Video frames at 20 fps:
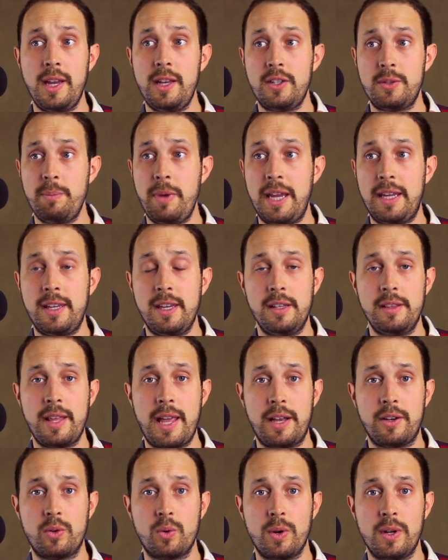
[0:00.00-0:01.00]
is making
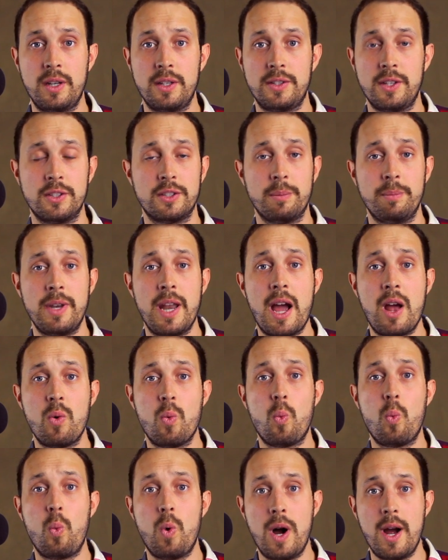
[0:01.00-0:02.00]
that criticism? Not
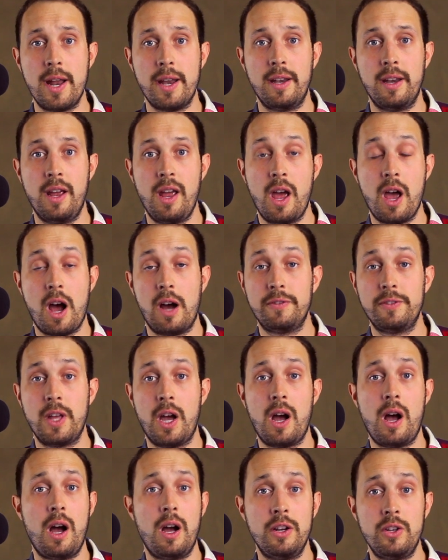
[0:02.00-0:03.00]
one of
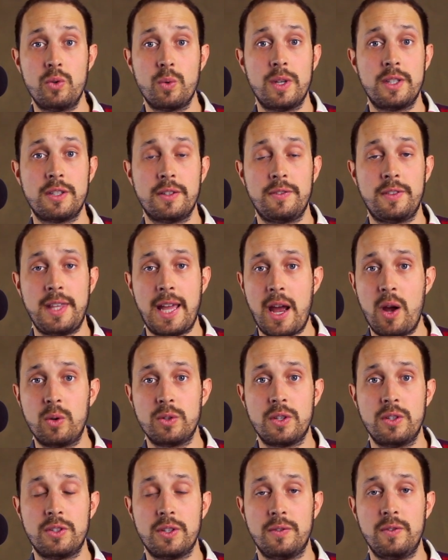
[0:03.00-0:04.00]
the hundreds of
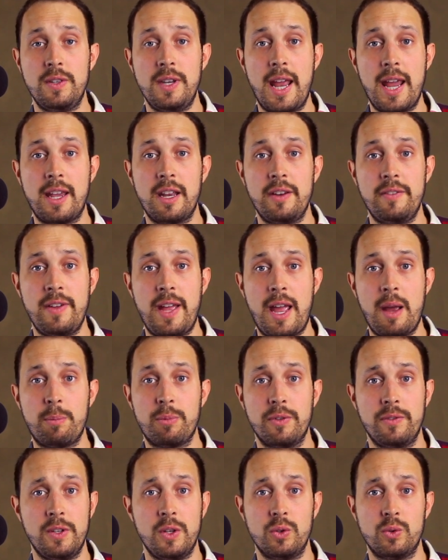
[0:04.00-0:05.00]
thousands of negative app
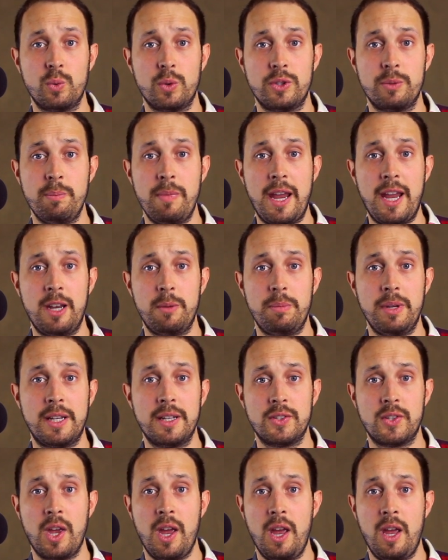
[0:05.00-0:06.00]
reviews was made
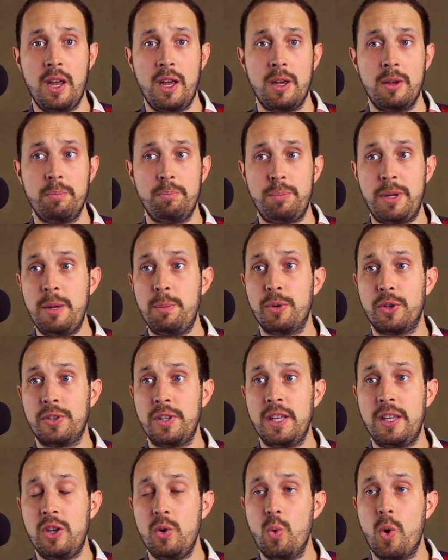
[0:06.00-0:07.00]
because people
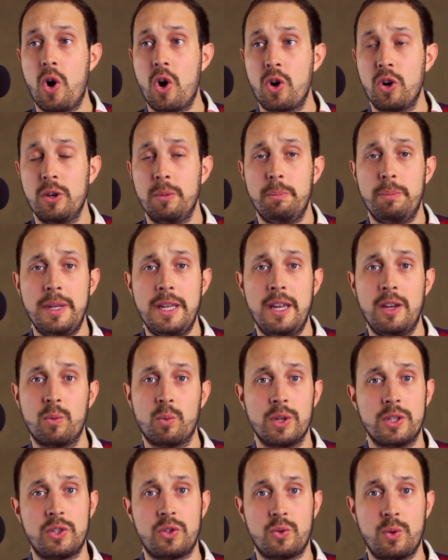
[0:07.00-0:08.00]
think you aren't being
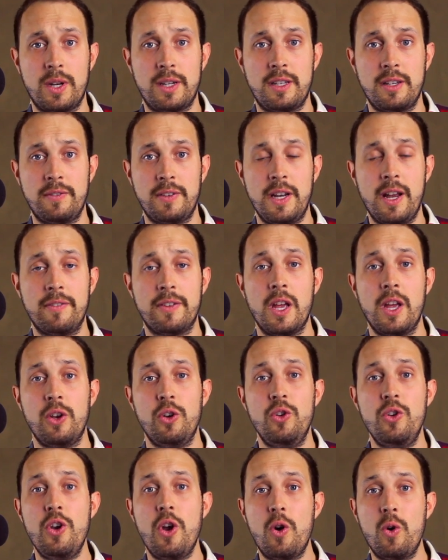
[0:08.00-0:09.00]
restrictive enough.
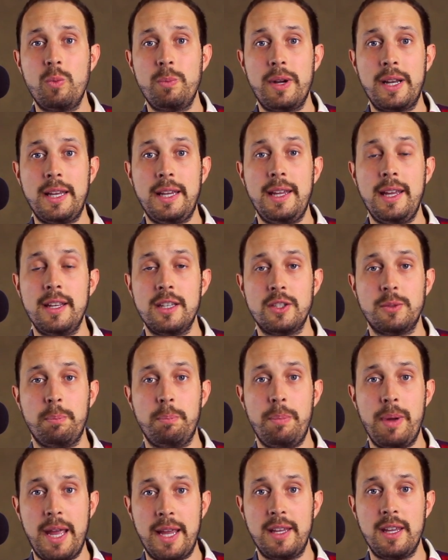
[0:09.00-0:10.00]
Nobody is
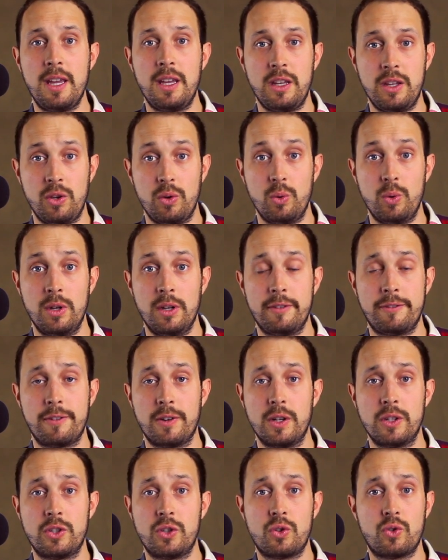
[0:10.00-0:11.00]
begging you
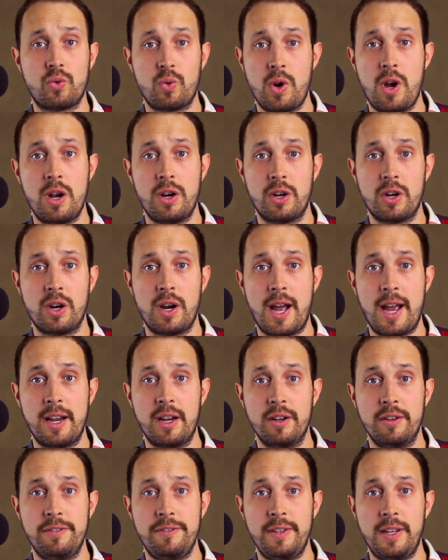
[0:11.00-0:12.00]
for a stronger
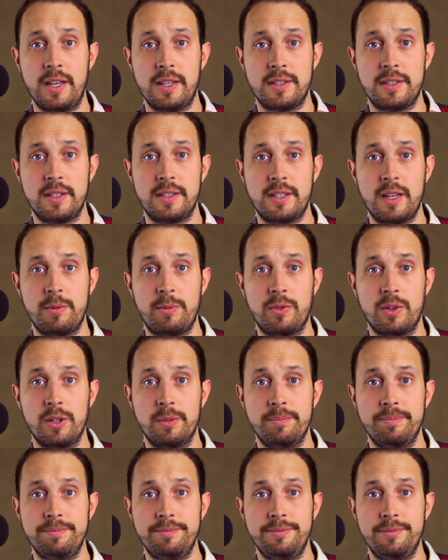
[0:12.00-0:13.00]
iron fist, except for a